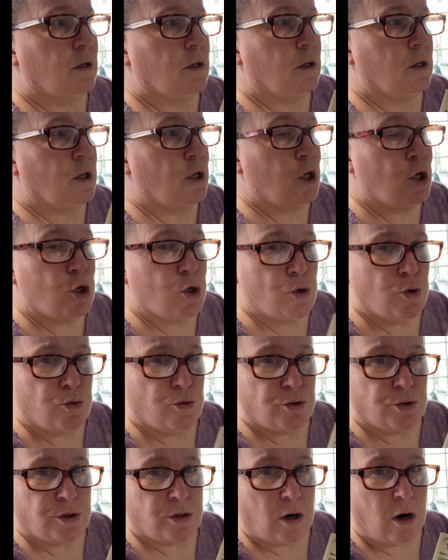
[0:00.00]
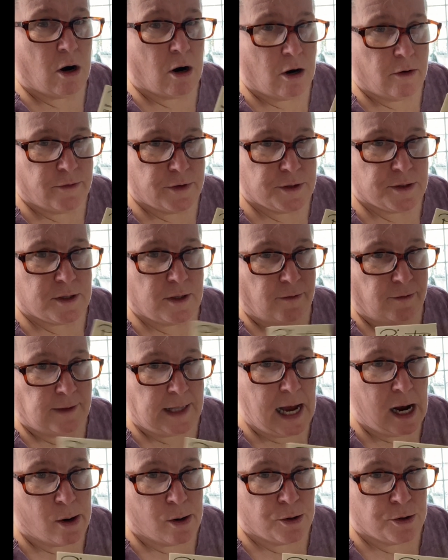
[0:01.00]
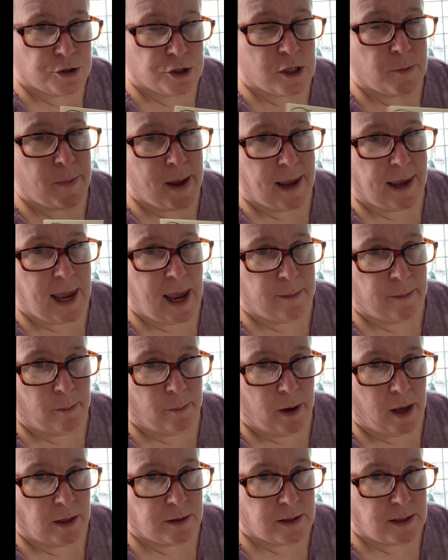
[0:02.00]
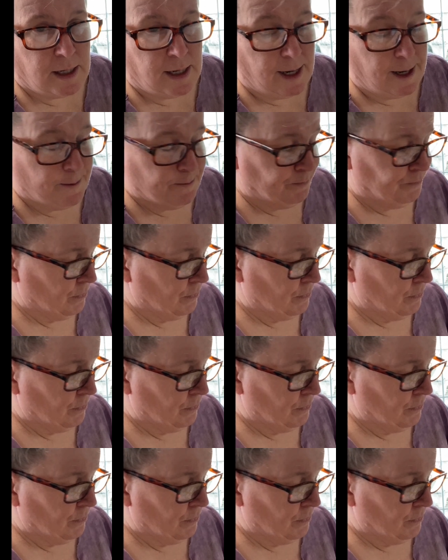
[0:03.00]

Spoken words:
use to harvest the flowers to make chamomile tea.